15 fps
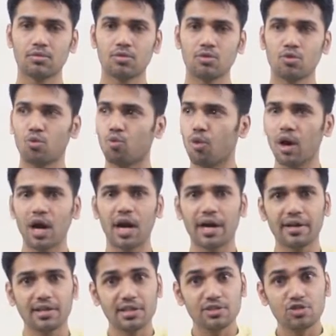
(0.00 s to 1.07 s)
Where
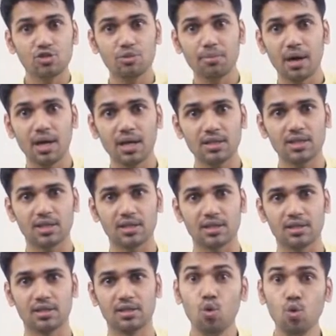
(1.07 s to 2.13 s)
is your mother?
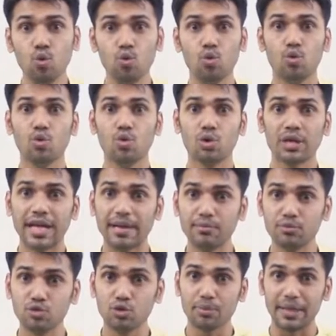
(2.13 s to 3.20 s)
Who came to
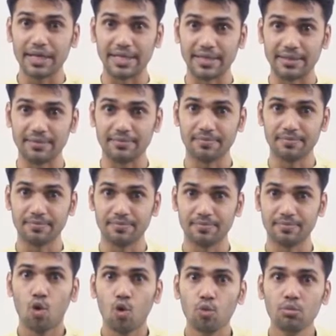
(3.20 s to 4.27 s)
me?
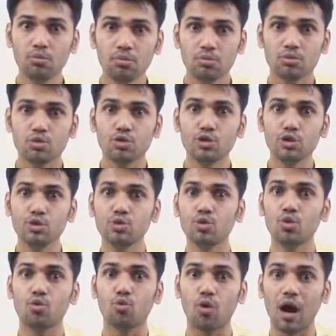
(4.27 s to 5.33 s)
Whom do you
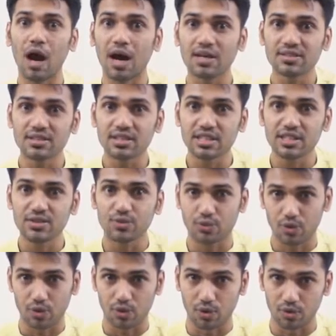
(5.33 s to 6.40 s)
asking
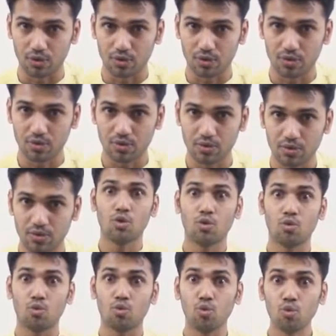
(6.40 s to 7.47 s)
for?
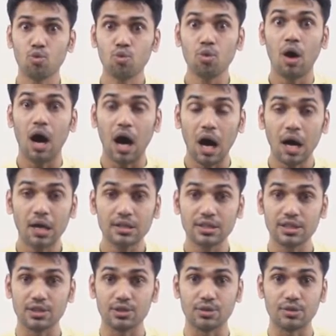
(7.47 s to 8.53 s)
Who are
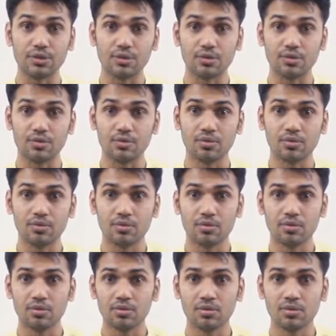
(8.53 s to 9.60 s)
you?
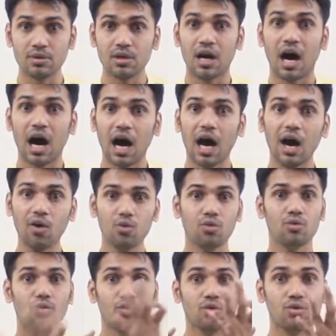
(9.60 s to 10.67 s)
How
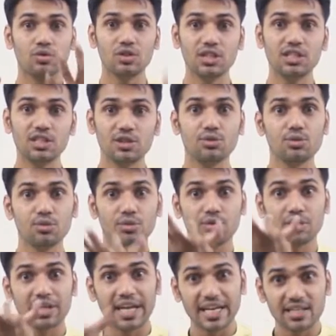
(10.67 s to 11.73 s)
did you
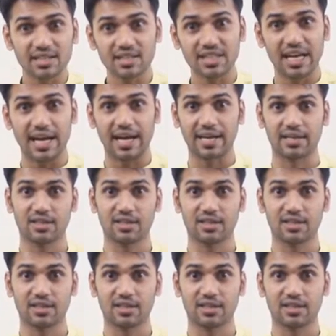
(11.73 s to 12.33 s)
get that?